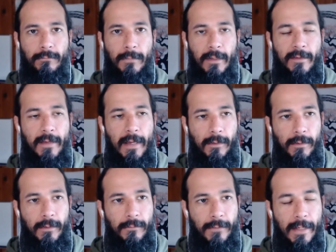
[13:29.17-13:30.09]

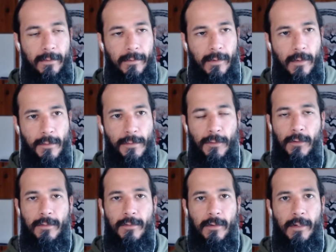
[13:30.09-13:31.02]
Exactly, right? The other
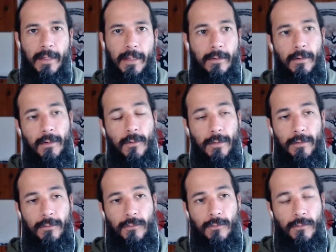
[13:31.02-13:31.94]
thoughts are either going
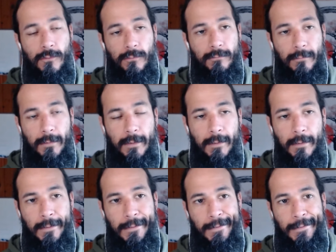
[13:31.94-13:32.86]
to,
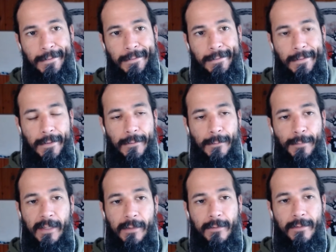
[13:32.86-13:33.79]

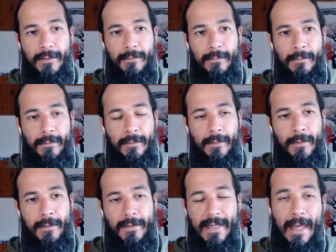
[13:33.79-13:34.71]
be
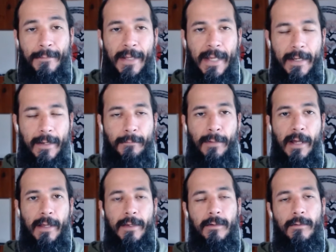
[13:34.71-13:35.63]
contaminated
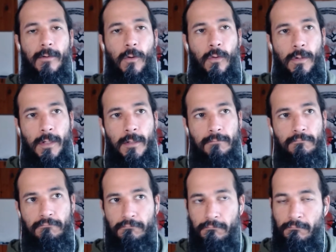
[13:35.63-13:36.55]
by it, or
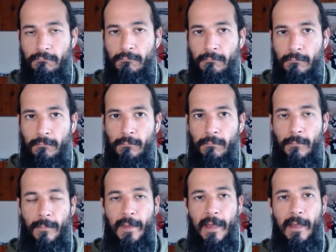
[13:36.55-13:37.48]

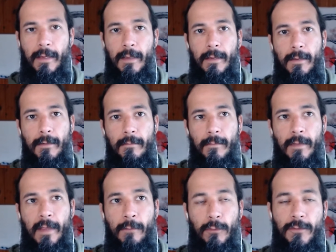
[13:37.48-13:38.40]

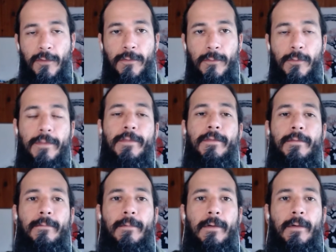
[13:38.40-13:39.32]
they will soothe
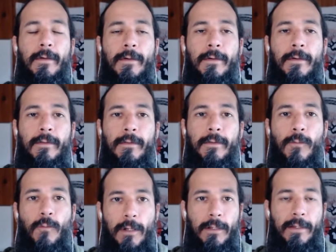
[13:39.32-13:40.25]
the
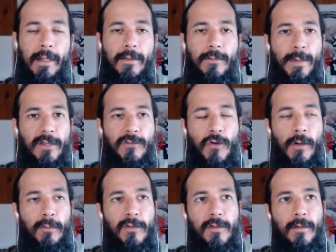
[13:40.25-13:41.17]
one that is being
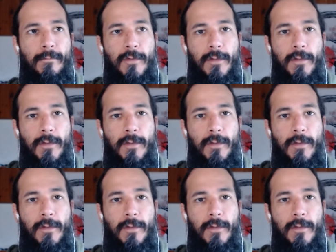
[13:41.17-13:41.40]
troublesome.